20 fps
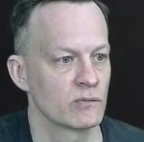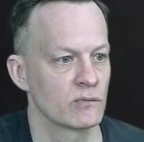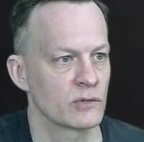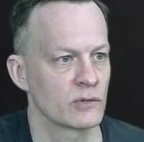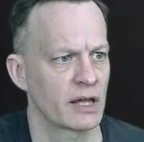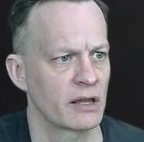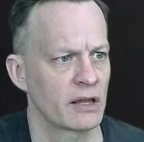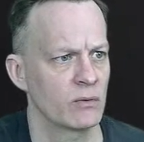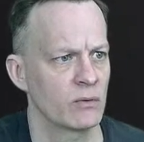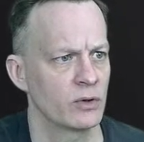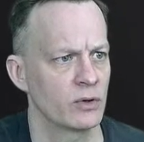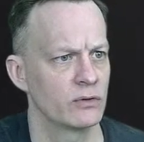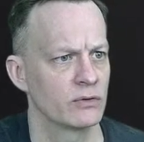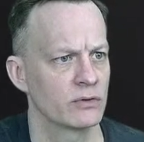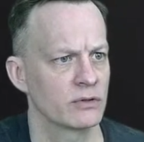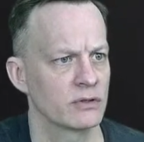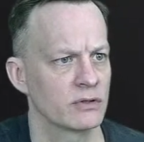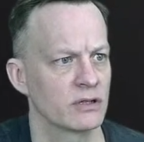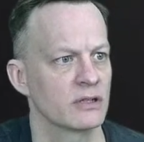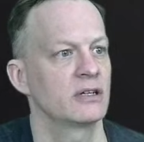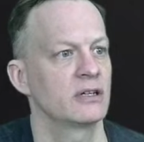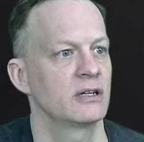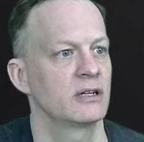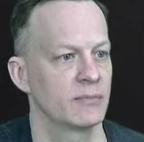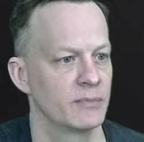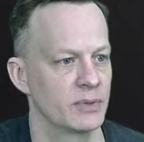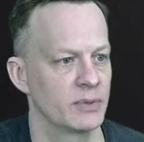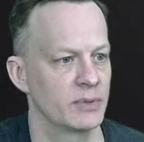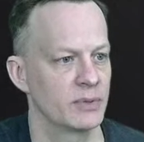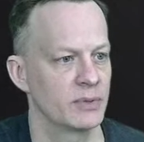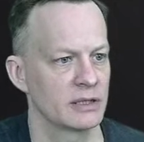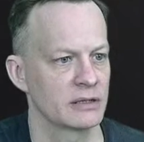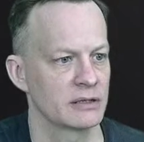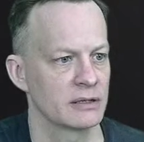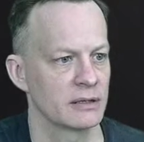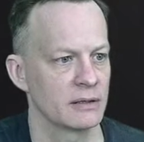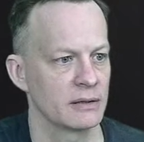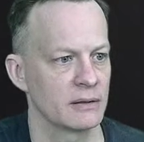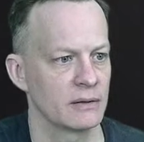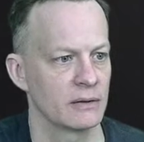I think we used, yeah, building
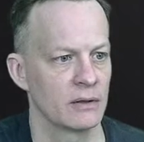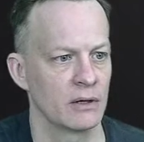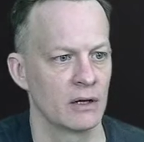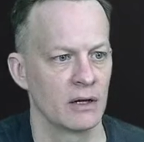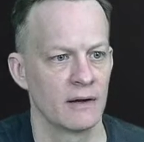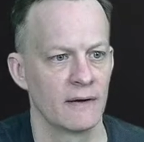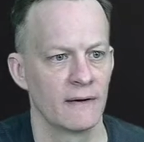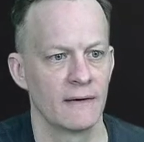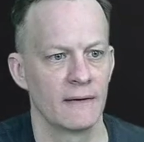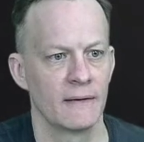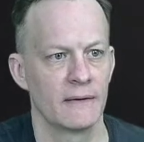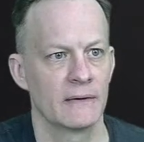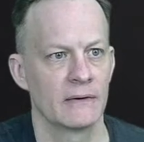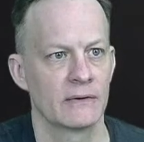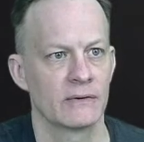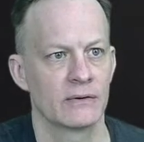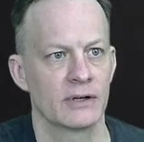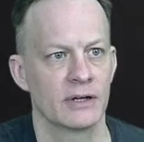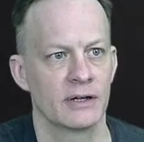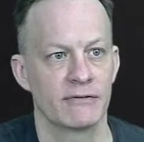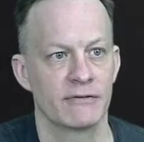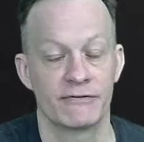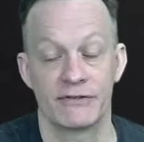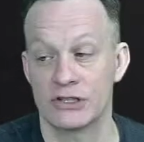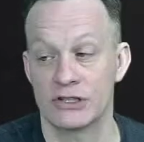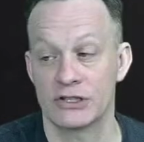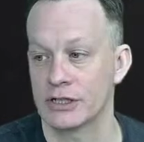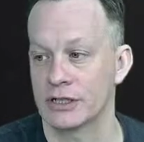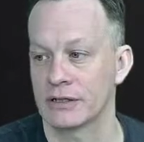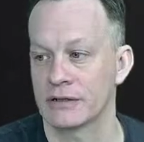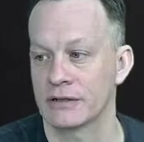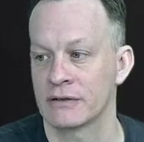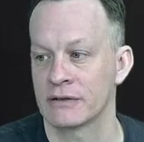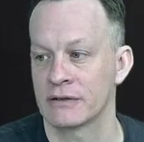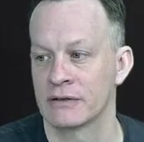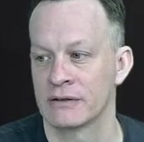site. Okay, fishing.